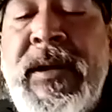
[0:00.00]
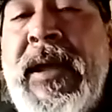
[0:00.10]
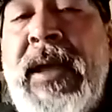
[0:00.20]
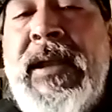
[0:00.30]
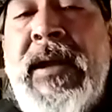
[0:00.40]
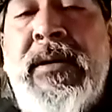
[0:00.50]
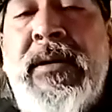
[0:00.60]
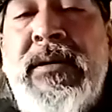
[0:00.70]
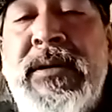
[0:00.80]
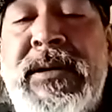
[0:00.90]
and I
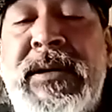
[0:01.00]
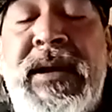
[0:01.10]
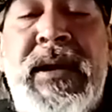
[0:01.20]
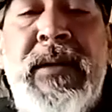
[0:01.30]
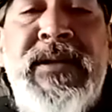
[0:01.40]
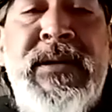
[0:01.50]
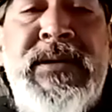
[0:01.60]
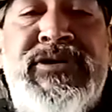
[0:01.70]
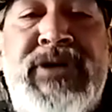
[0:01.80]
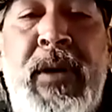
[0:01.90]
currently am the
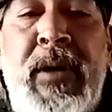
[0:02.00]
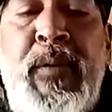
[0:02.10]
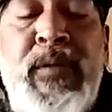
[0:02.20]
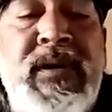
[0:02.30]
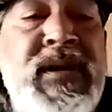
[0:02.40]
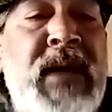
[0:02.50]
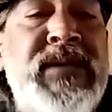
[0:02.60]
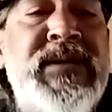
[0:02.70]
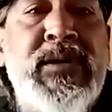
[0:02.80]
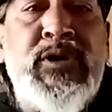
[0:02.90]
chair for the
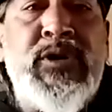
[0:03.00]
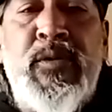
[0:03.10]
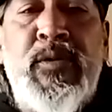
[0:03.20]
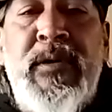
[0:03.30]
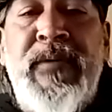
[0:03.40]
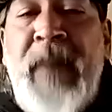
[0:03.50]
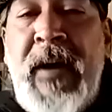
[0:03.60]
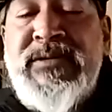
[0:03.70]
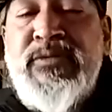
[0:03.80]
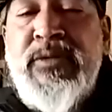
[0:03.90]
National Consumer
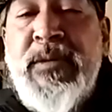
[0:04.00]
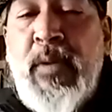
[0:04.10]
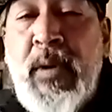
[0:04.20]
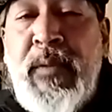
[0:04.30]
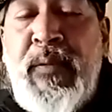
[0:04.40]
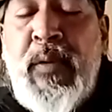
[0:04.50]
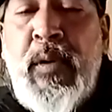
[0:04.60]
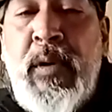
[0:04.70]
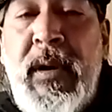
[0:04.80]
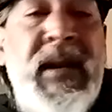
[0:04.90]
Advisory Board
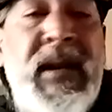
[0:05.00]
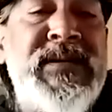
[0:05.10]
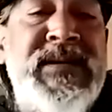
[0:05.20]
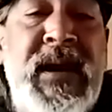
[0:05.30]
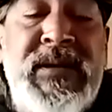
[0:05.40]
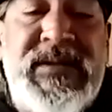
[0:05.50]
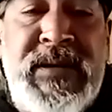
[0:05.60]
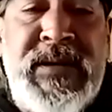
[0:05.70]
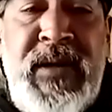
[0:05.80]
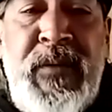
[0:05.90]
for
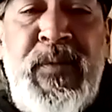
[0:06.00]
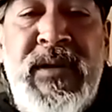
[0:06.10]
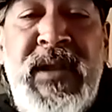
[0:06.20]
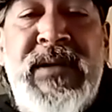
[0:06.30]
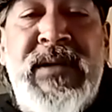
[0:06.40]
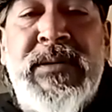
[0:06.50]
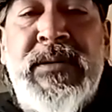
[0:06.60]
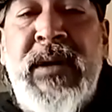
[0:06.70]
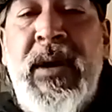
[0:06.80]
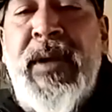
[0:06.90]
NHCHC for the National
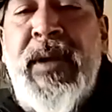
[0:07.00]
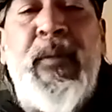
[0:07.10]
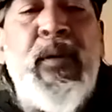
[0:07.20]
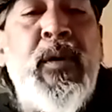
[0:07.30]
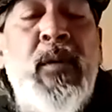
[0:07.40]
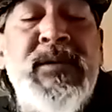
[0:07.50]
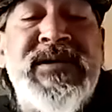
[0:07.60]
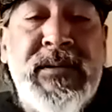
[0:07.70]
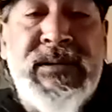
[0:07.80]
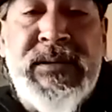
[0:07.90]
Healthcare for the Homeless
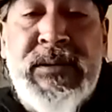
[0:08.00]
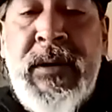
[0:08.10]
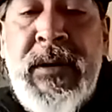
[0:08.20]
Council.